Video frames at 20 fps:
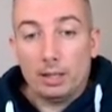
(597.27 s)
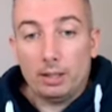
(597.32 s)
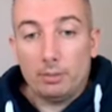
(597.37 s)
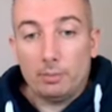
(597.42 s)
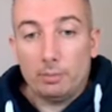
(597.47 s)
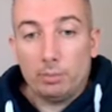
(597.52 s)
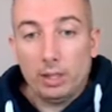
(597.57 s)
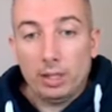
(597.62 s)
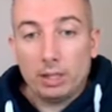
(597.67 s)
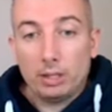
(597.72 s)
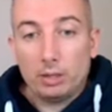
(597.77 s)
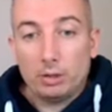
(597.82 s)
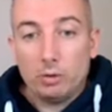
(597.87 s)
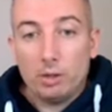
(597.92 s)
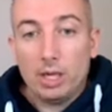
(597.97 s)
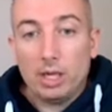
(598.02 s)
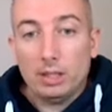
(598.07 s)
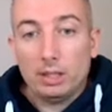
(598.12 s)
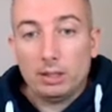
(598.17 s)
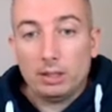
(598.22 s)
Black
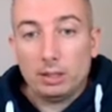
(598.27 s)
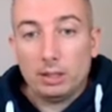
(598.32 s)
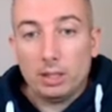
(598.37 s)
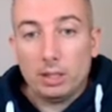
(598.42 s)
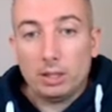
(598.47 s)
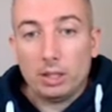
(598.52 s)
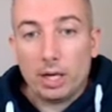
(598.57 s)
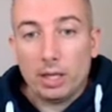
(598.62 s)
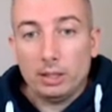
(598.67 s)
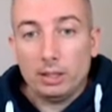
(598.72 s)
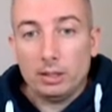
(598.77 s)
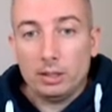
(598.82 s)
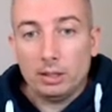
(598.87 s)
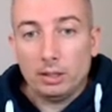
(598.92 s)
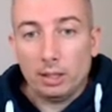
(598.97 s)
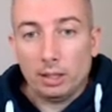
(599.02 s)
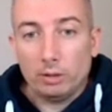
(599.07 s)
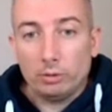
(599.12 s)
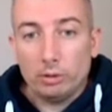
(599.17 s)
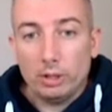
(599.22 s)
create here, I didn't
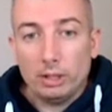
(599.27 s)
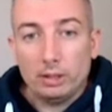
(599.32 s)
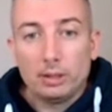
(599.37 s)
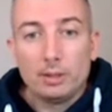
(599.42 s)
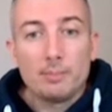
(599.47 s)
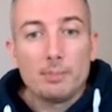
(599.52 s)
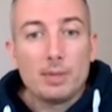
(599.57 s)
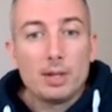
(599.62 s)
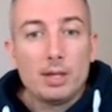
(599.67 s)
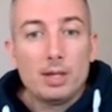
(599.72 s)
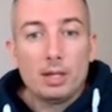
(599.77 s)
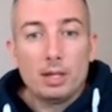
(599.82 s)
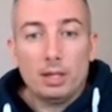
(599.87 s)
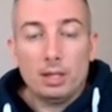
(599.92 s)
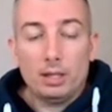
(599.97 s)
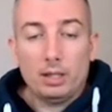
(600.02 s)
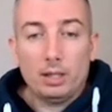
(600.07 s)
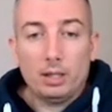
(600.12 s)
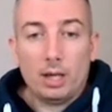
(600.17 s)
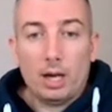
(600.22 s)
tell you that.
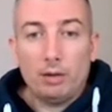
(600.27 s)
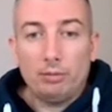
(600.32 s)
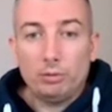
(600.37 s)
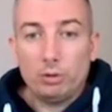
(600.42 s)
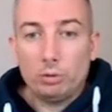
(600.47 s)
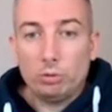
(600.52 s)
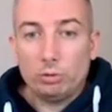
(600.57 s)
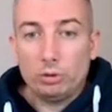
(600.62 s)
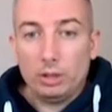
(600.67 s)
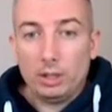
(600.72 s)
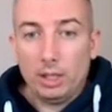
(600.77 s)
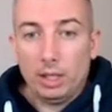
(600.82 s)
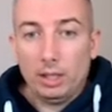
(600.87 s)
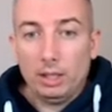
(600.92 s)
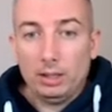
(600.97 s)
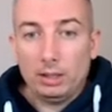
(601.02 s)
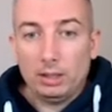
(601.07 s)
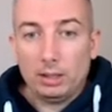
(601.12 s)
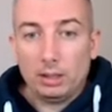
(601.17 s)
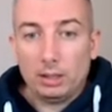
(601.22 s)
After rook
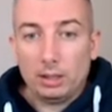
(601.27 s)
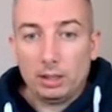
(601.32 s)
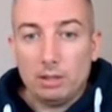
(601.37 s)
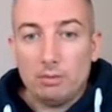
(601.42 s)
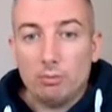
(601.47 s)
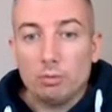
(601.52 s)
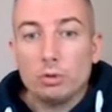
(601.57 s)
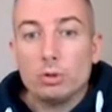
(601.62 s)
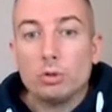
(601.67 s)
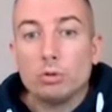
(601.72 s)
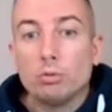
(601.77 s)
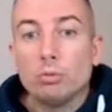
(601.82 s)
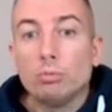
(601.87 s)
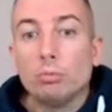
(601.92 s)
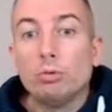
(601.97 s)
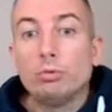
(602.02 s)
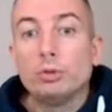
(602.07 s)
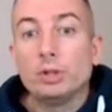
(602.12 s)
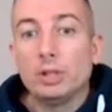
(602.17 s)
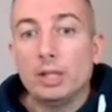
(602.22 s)
d8, he wants to
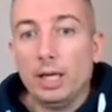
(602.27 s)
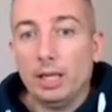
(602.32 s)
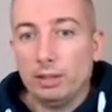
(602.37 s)
move the knight